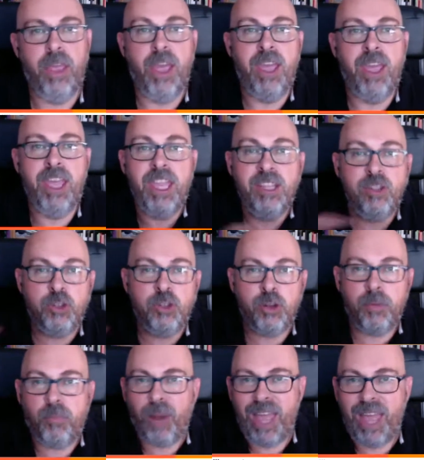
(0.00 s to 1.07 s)

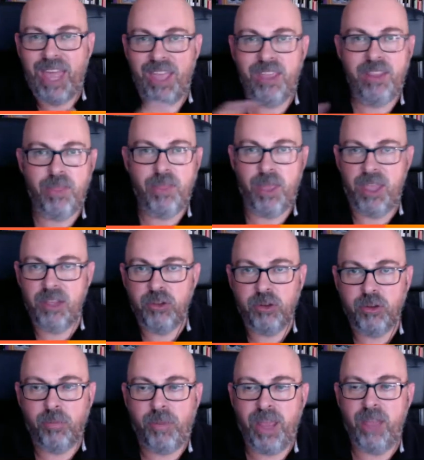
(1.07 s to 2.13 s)
interplay
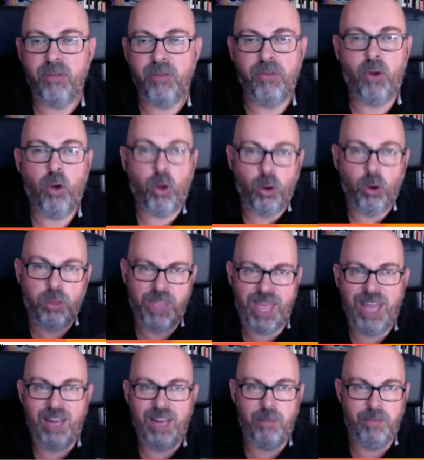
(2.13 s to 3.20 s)
of all the
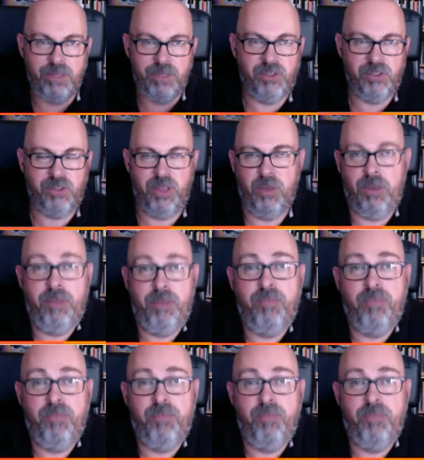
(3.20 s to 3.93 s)
elements. I mean,